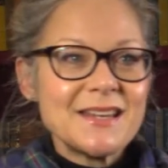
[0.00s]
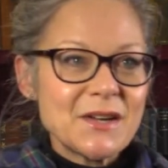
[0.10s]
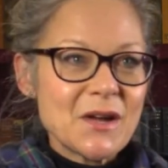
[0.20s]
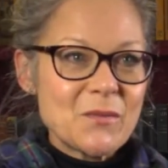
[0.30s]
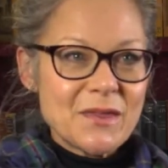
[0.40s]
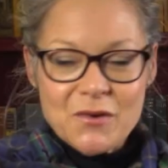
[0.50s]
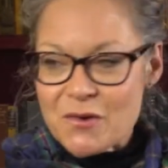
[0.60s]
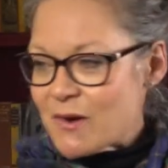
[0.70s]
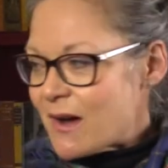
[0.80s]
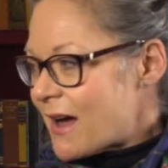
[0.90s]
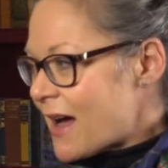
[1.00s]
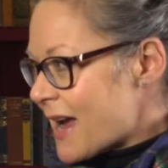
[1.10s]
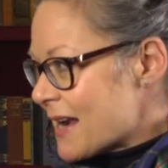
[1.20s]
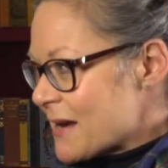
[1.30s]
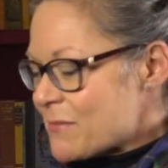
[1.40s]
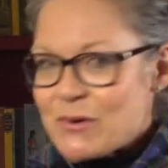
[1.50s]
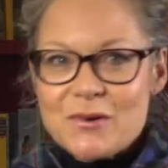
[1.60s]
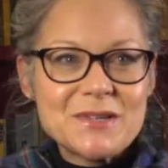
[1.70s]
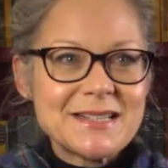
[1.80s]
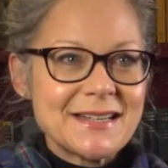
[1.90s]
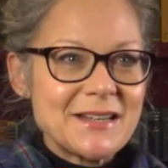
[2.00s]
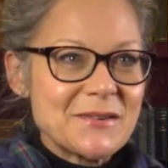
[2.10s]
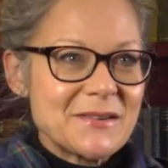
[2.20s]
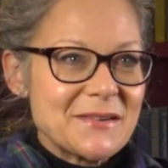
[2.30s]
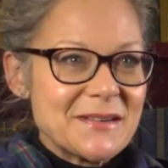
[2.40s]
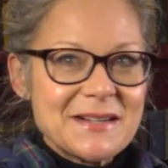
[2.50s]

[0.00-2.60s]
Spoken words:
with your ironing board and your